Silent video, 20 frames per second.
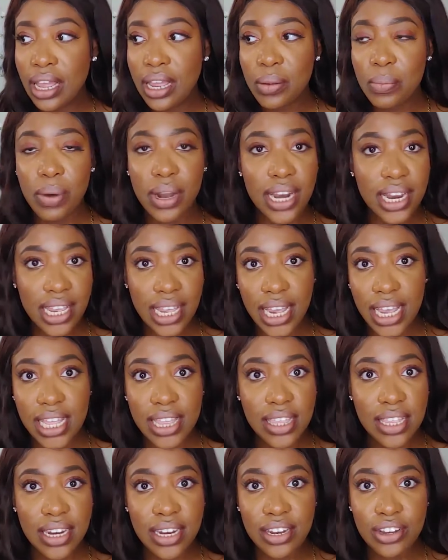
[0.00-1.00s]
putting it in
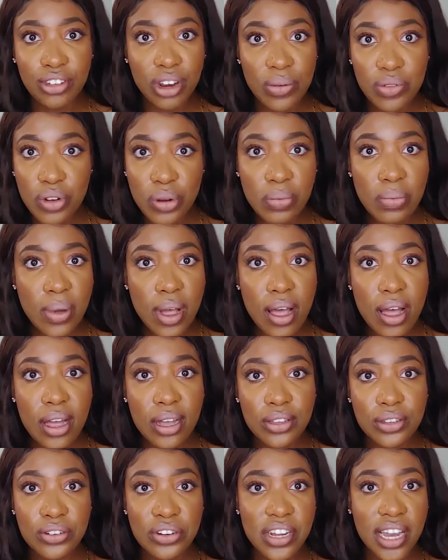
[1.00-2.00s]
the description
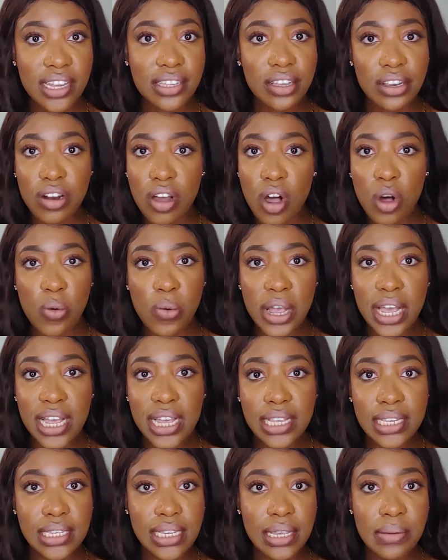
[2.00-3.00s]
box, or you guys can
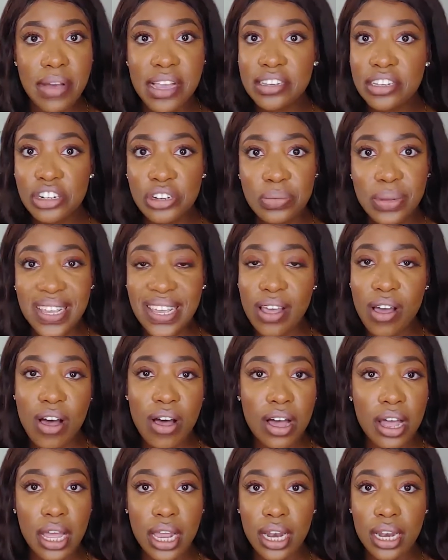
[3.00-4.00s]
always message me
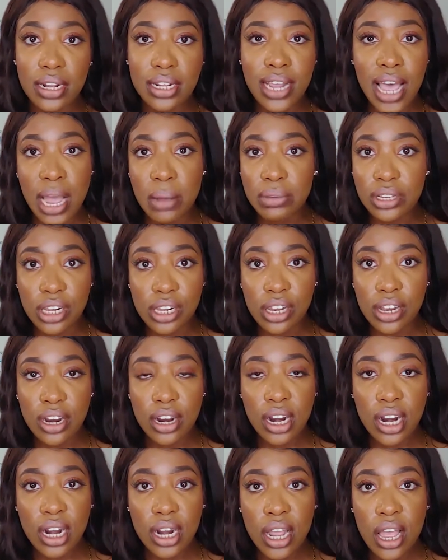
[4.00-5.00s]
on
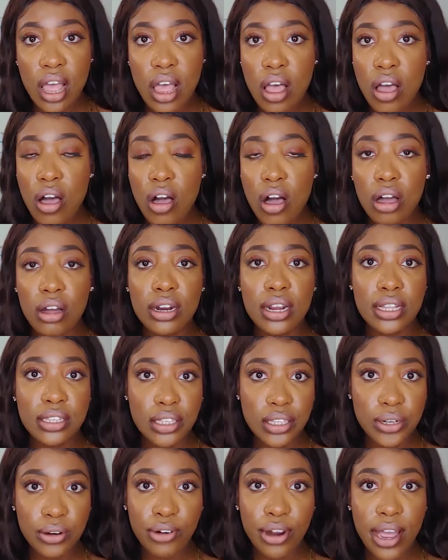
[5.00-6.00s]
Timetolearn on
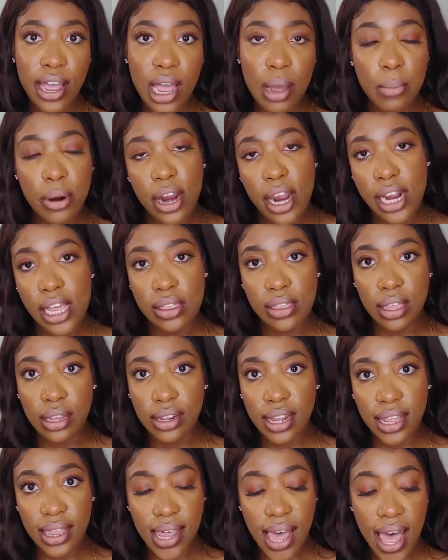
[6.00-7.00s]
Instagram or anything
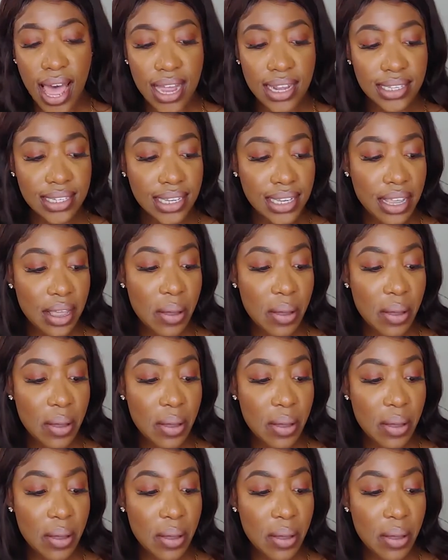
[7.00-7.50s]
like that.